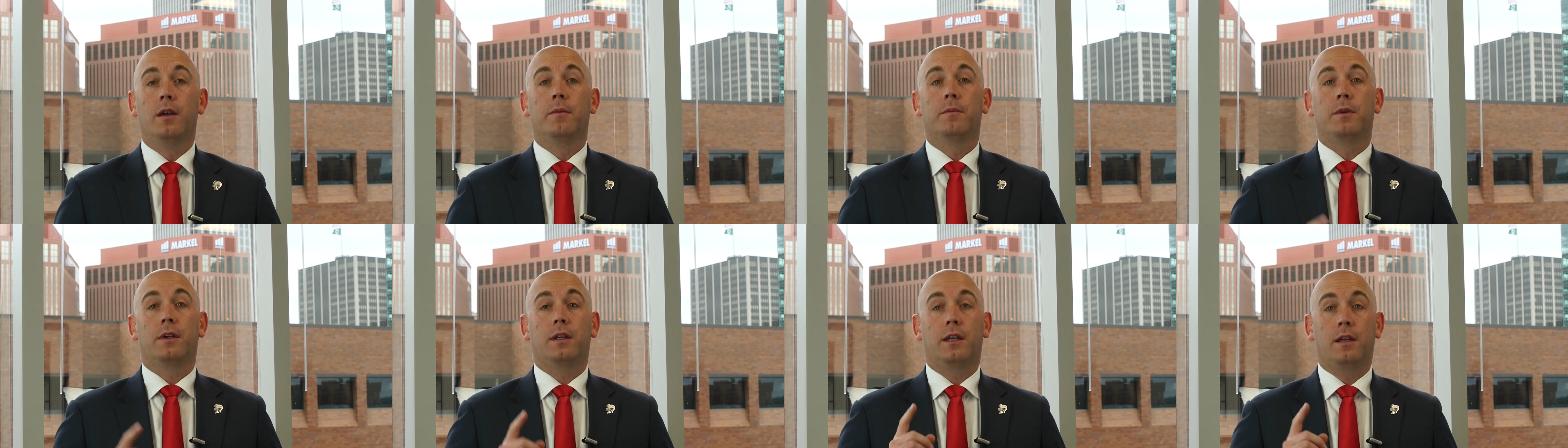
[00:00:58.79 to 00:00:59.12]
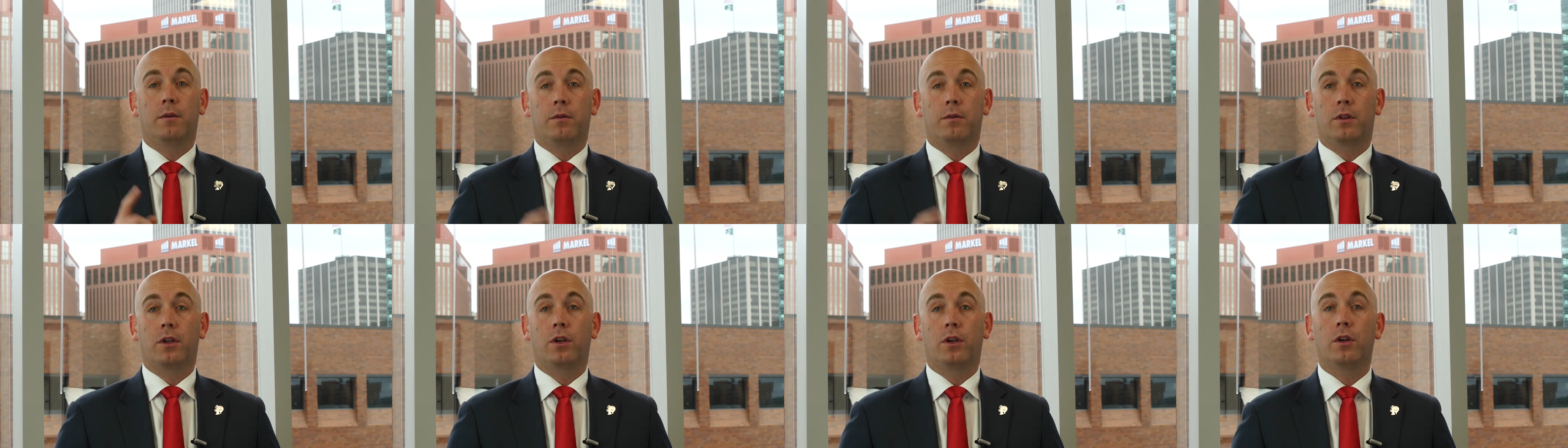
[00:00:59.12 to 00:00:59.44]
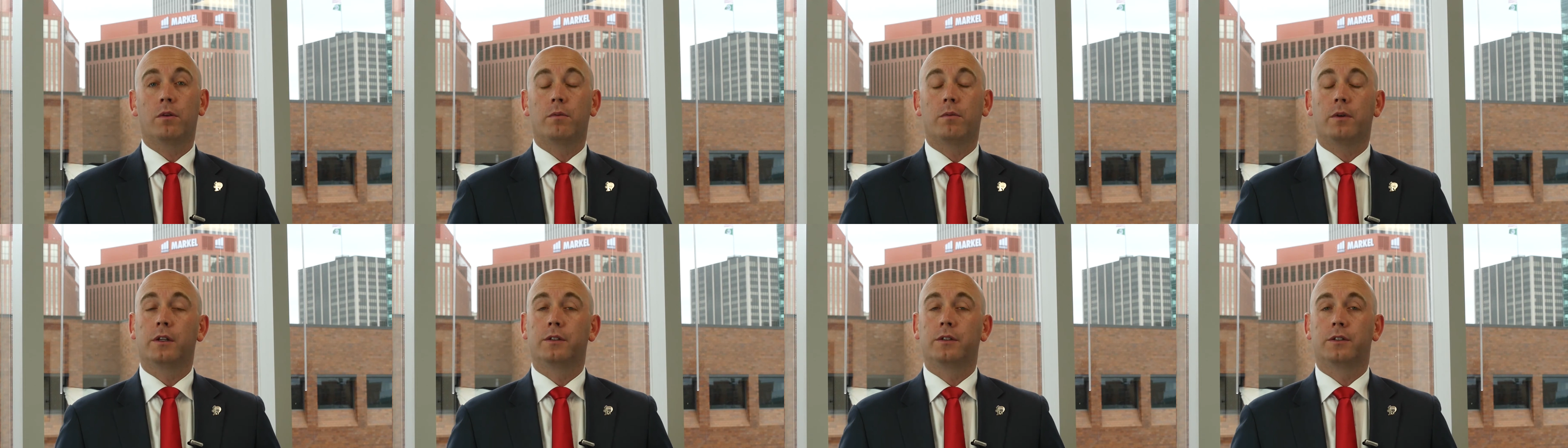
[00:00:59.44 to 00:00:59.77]
But get with a
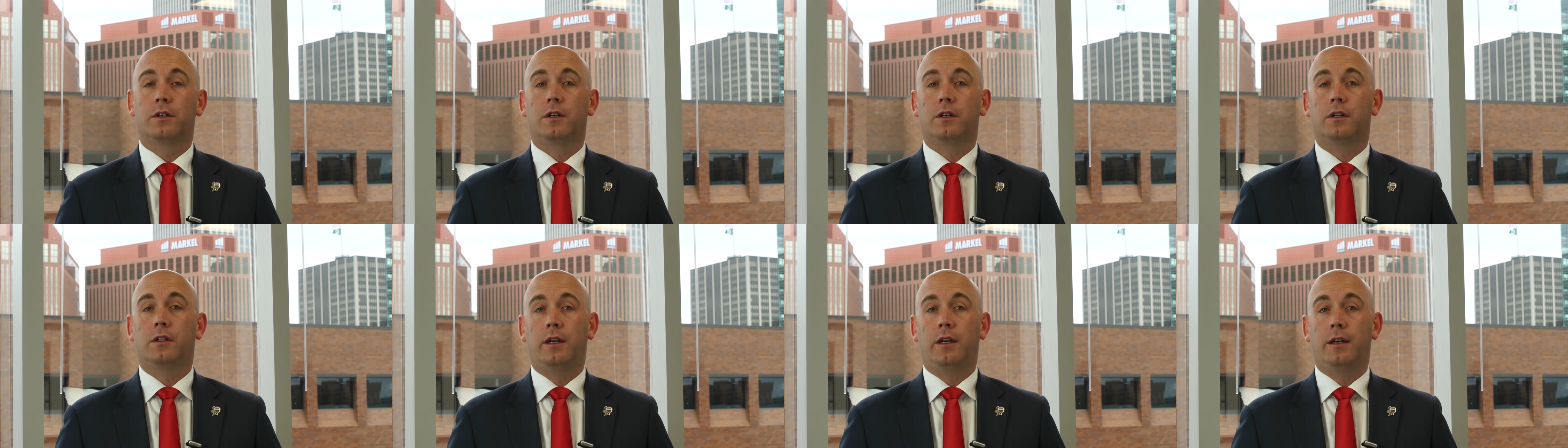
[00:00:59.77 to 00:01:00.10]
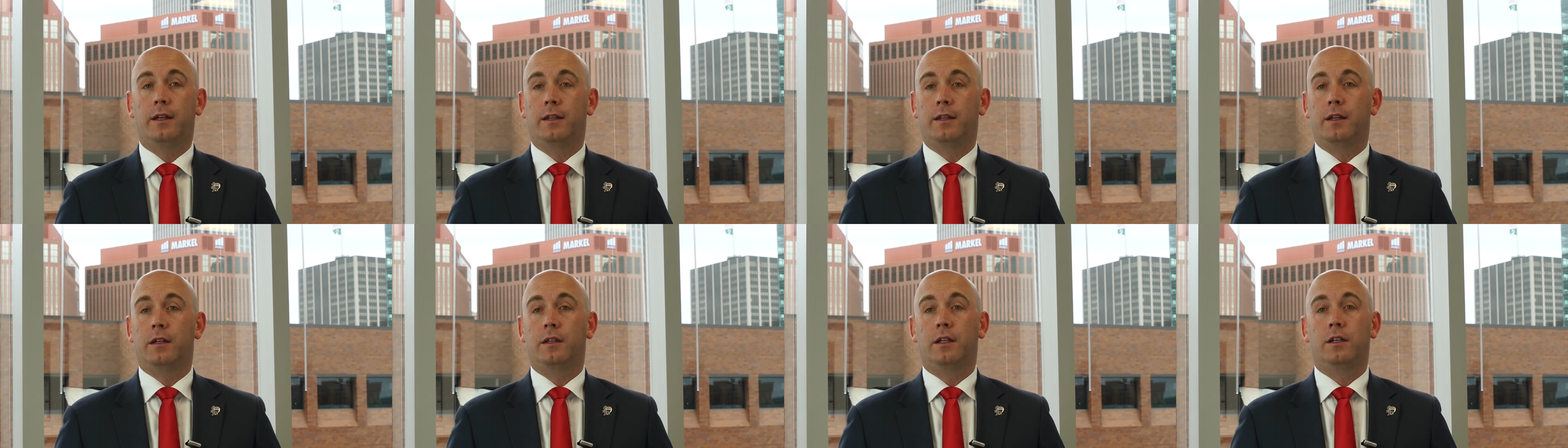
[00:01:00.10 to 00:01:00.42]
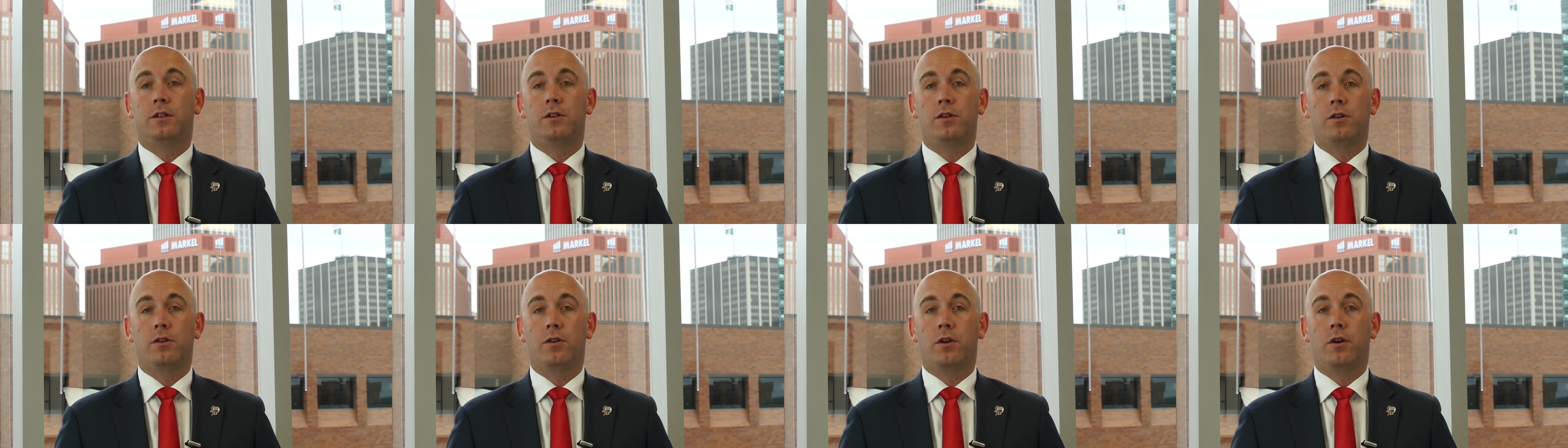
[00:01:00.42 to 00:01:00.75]
good realtor and they'll
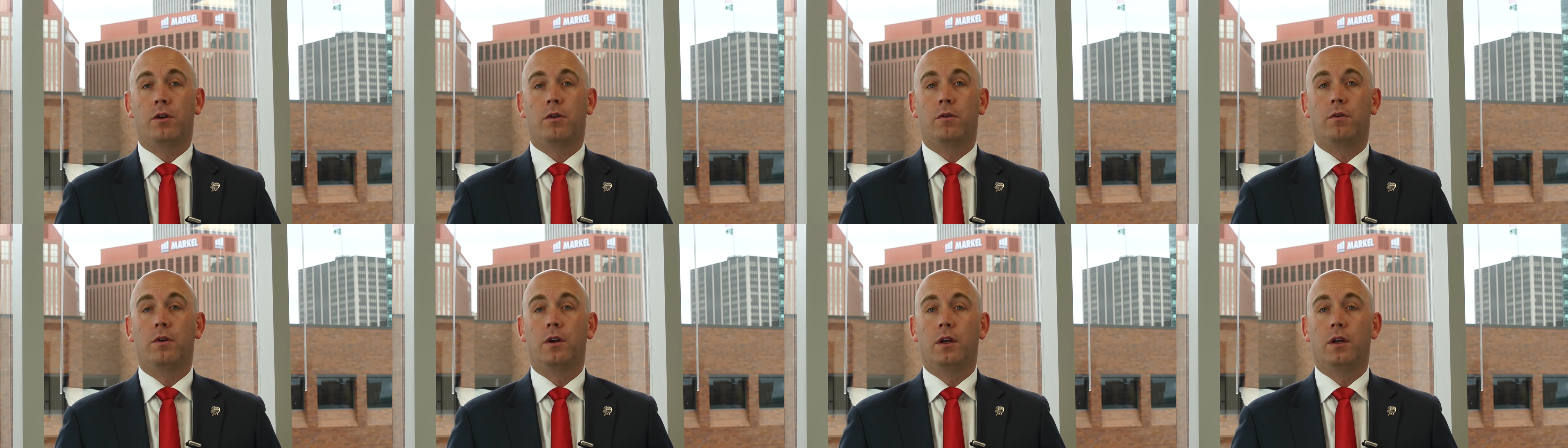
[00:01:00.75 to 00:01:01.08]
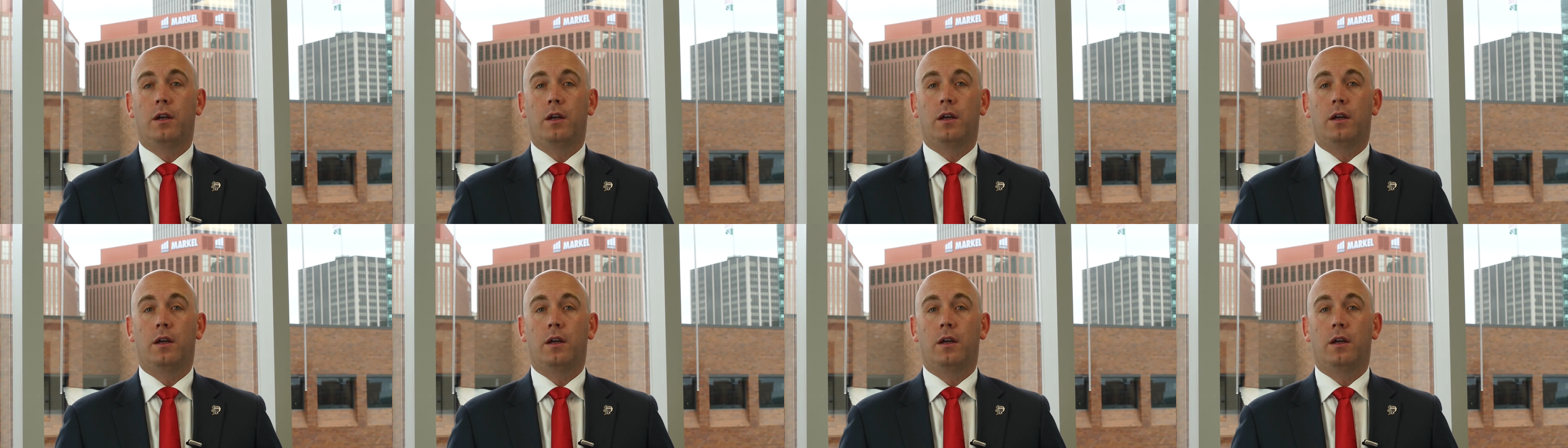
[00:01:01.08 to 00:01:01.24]
let you know